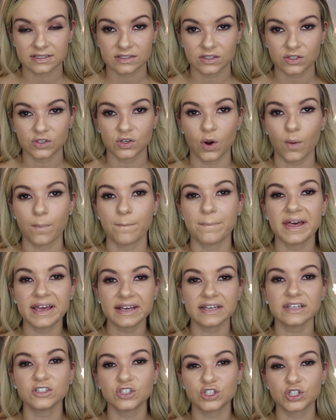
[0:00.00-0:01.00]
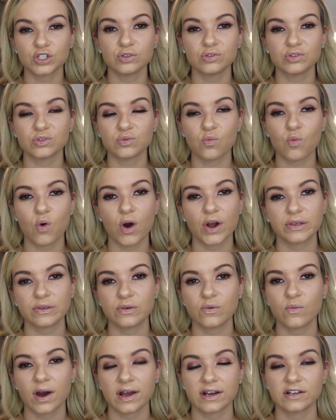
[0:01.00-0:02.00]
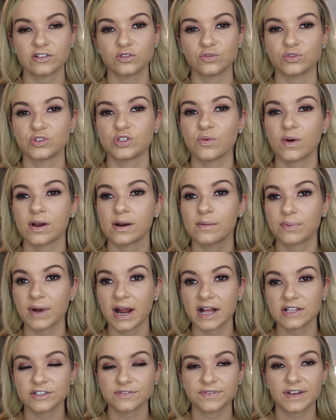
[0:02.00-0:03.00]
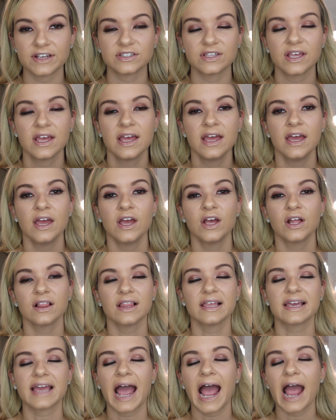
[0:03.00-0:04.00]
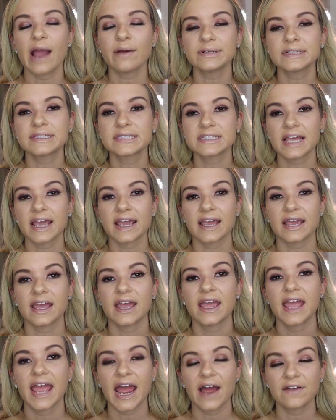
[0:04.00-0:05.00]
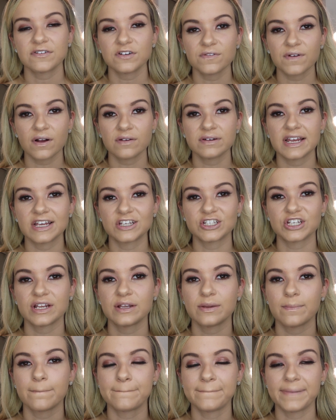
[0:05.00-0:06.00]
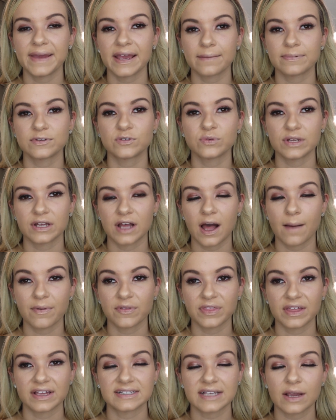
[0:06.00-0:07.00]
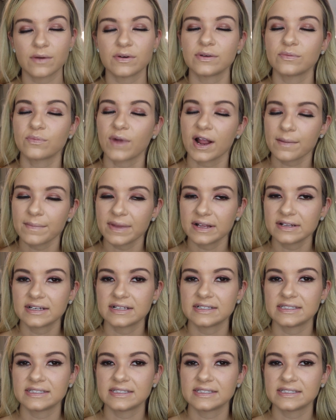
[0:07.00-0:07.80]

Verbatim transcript: you know, pick and choose what you want to do. Do you want to bronze your face? like I would say after foundation, pick between a couple things. I would recommend